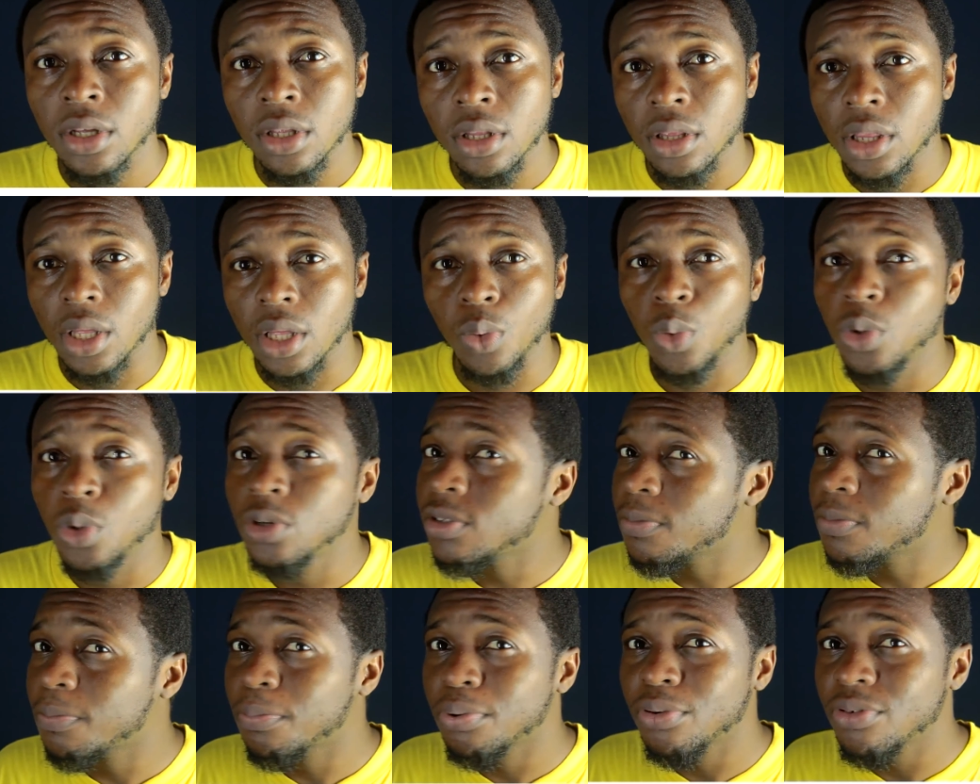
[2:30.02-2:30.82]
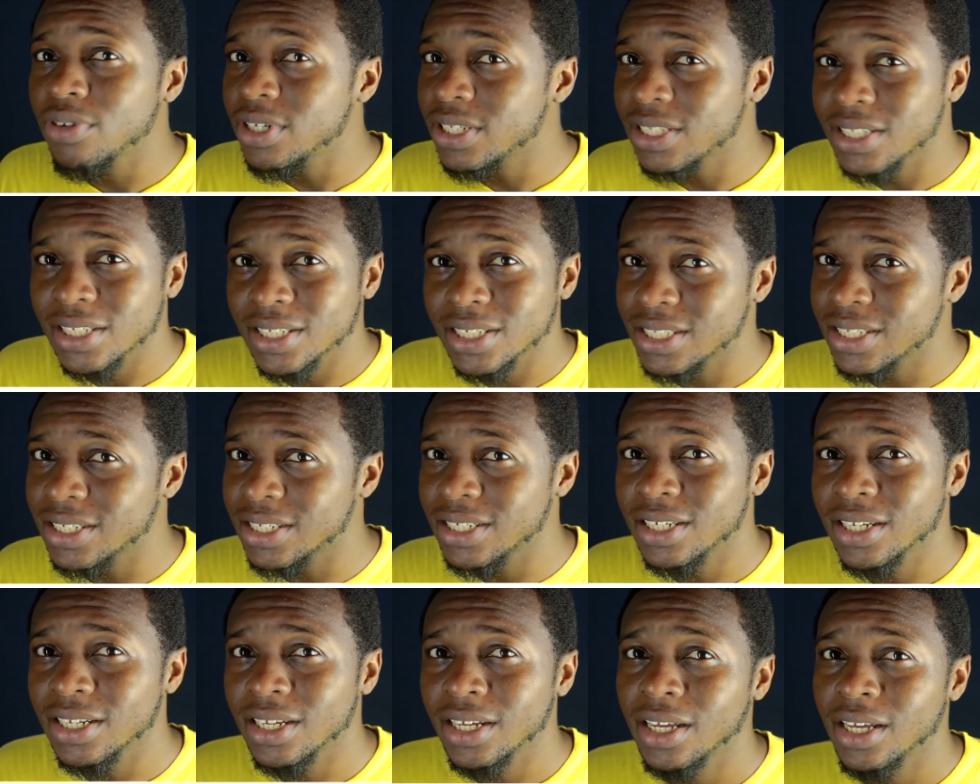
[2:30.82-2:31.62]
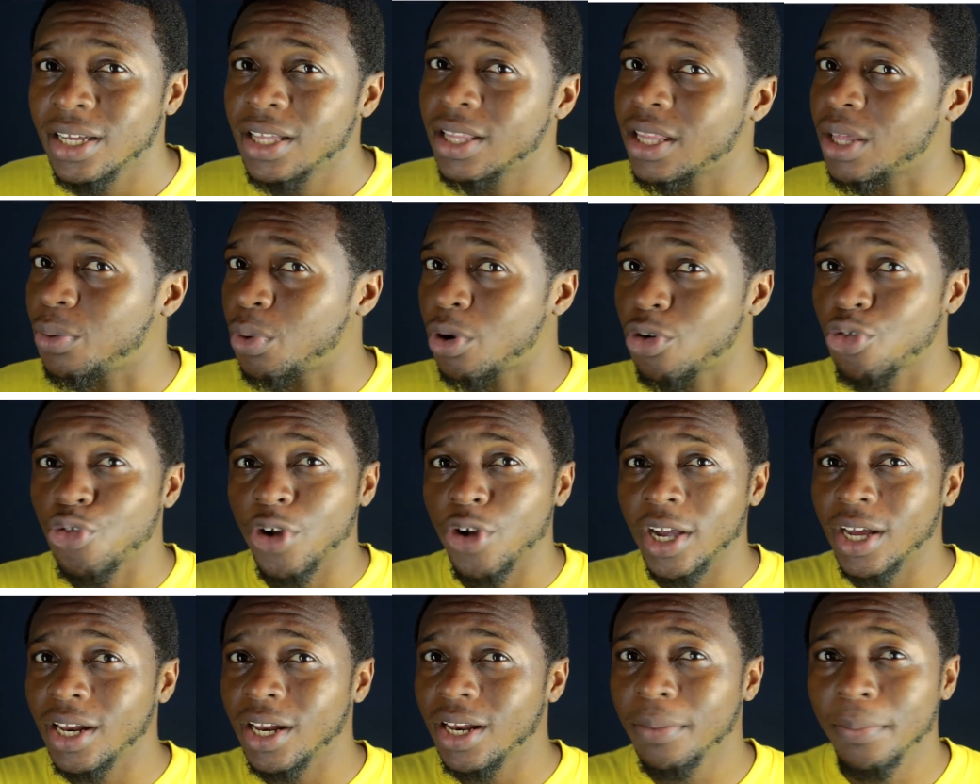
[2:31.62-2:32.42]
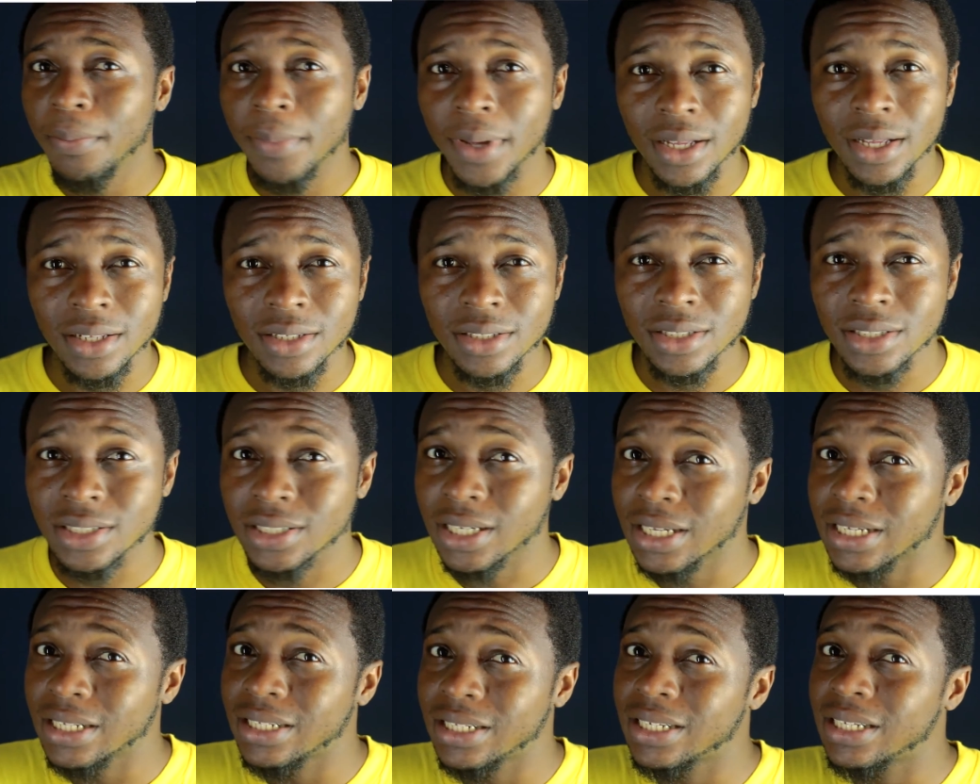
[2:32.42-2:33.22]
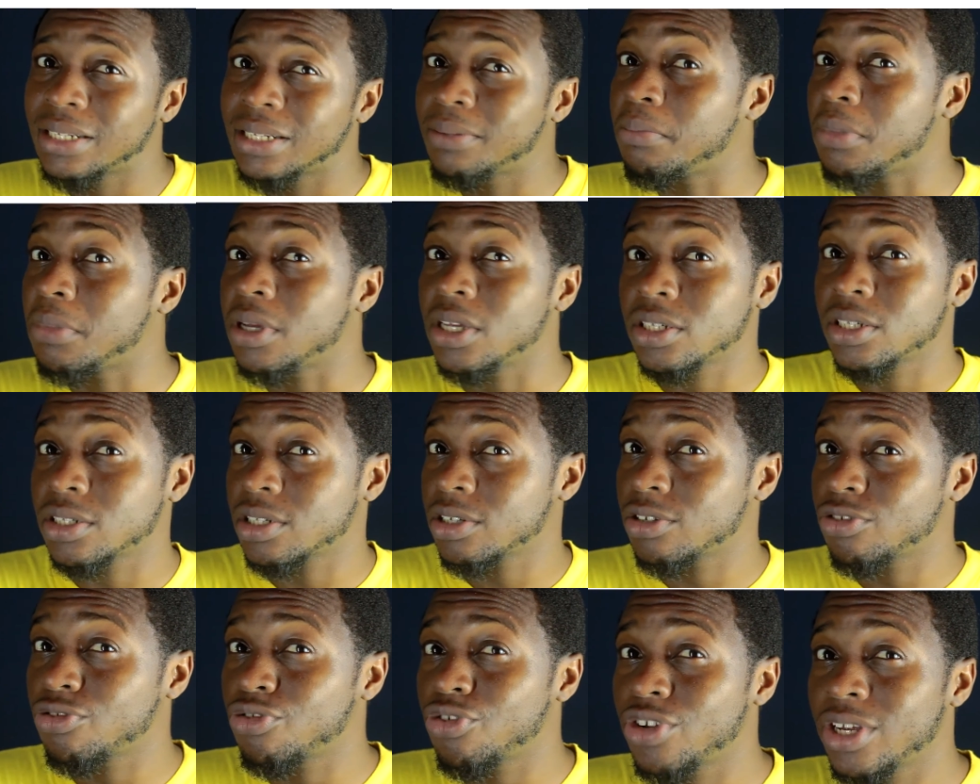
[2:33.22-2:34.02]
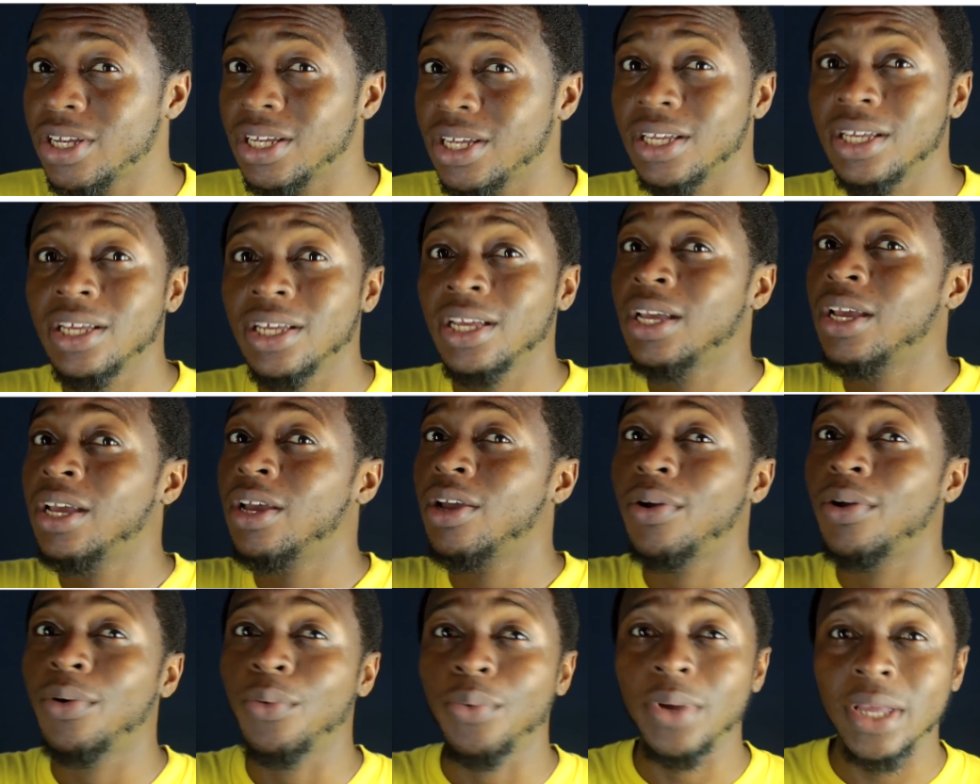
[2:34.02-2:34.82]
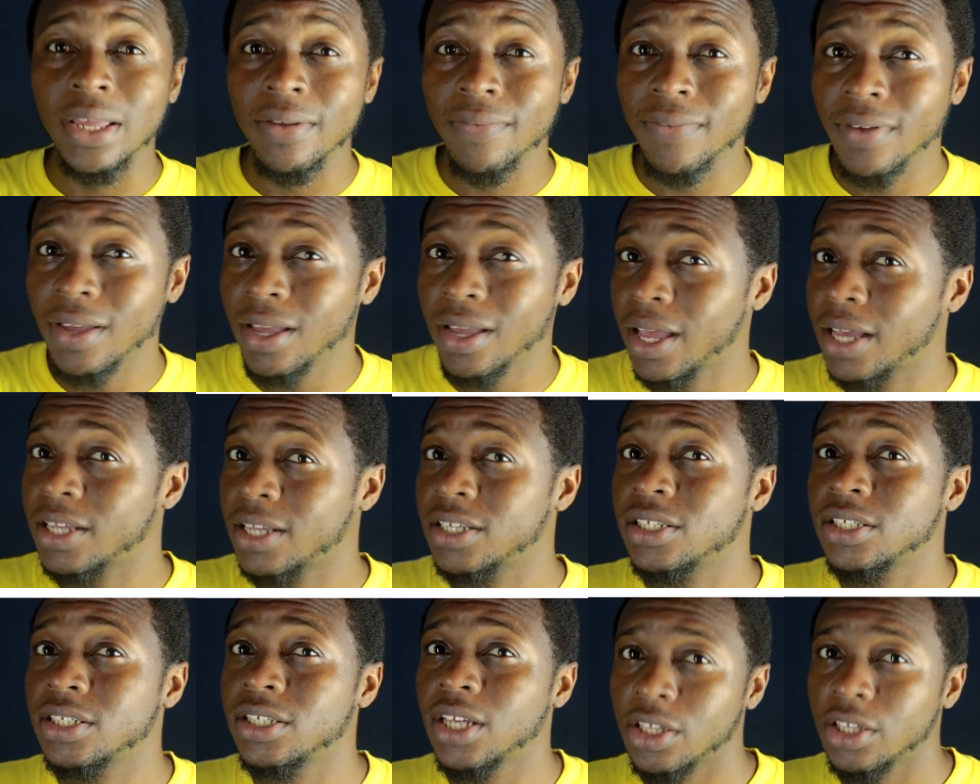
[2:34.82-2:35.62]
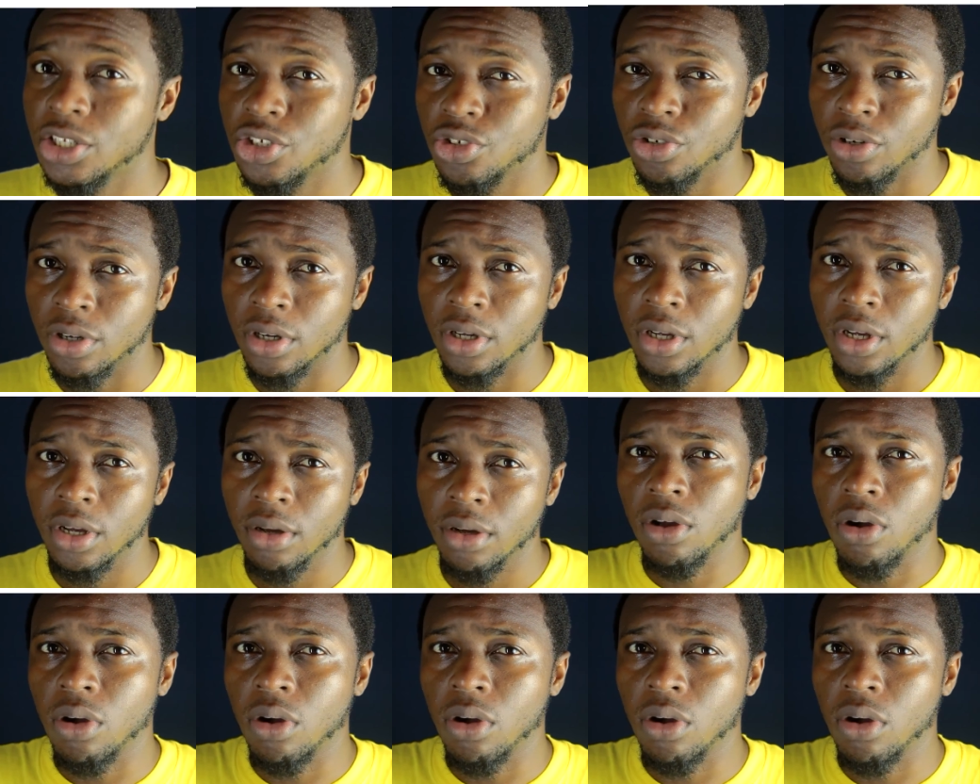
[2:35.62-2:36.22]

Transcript: They weren't priests. They were regular men skilled in masonry, weaving, etc.